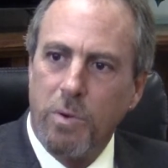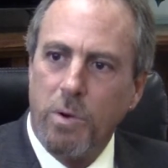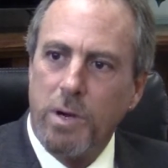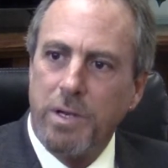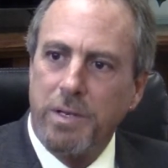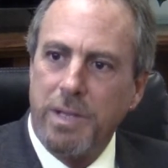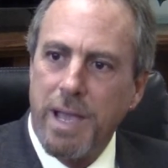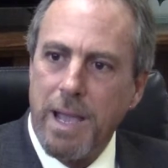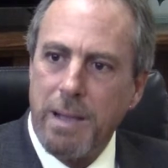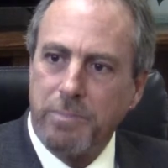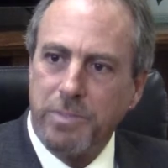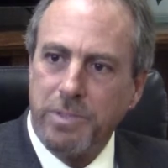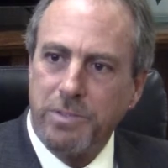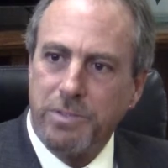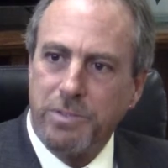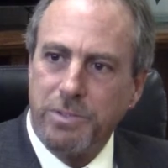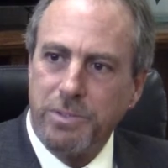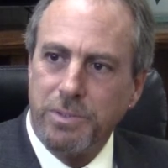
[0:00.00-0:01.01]
more
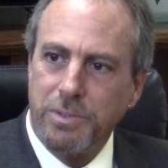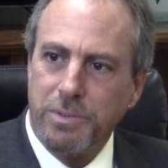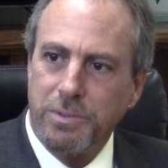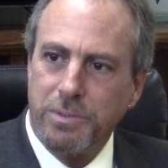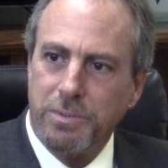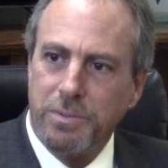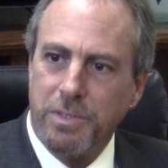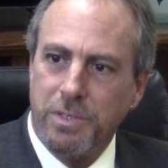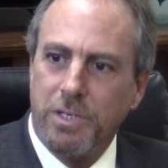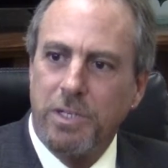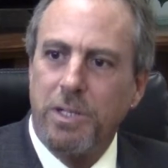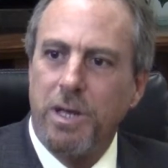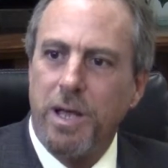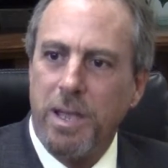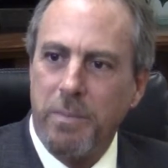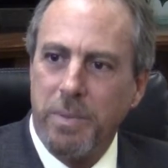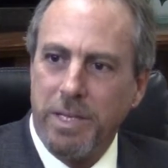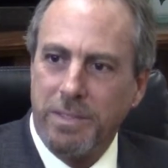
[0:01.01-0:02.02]
adapted to climate.